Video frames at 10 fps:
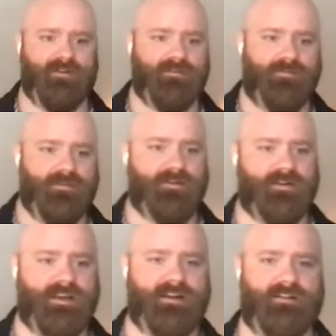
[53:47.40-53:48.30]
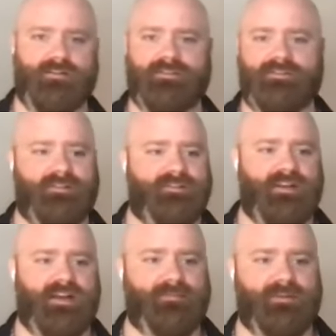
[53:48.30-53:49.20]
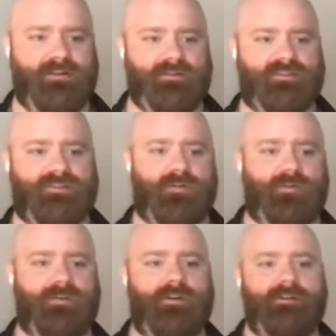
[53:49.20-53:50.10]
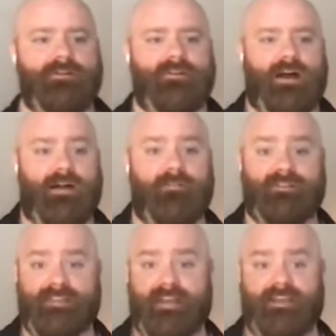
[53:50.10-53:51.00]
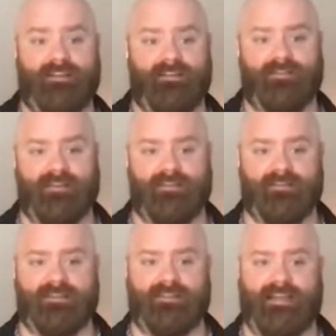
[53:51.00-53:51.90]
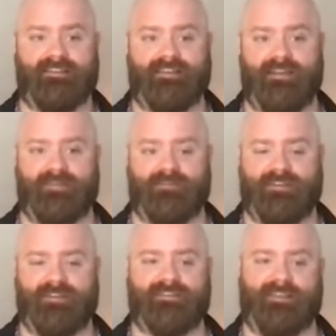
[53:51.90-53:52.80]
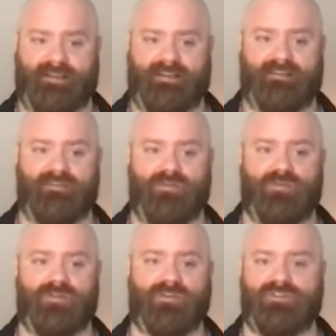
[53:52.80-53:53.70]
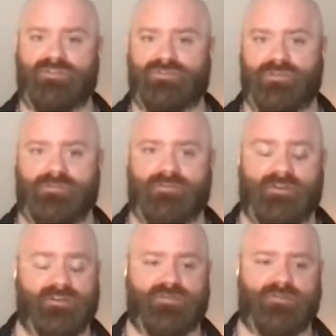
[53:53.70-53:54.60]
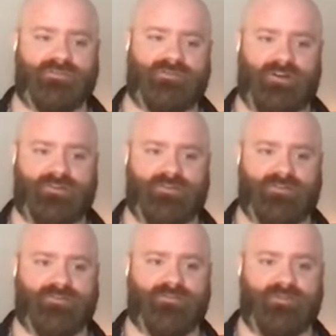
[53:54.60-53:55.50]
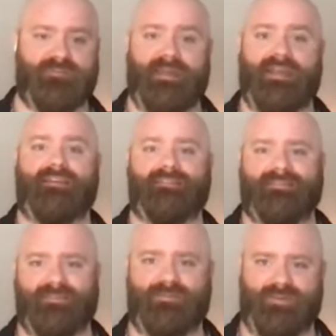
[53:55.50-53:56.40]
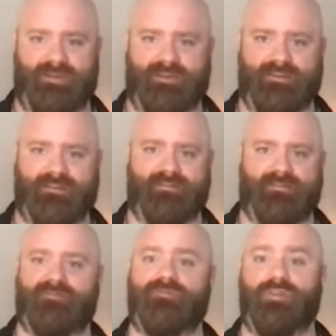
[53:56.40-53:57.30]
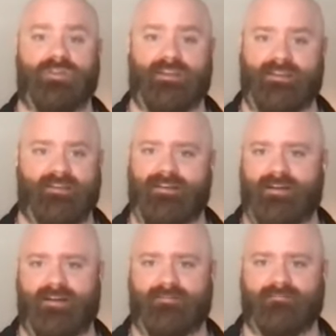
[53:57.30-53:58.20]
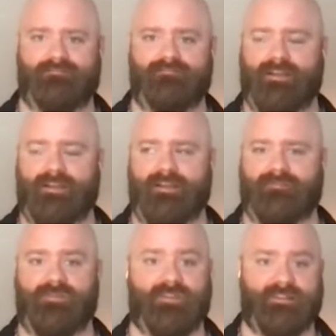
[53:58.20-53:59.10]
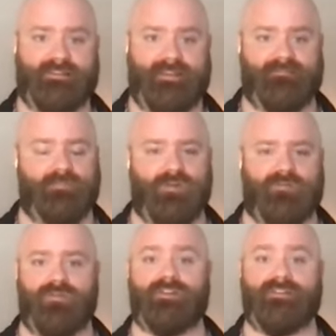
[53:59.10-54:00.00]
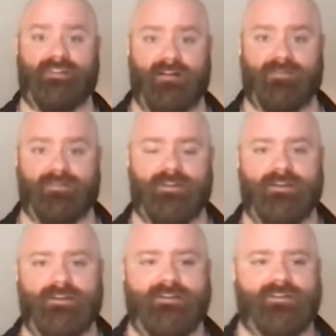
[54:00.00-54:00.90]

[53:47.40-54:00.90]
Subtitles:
I know we're getting close to time here. So I would say the landscape of these second order control structures remains to be fully seen or fully discovered.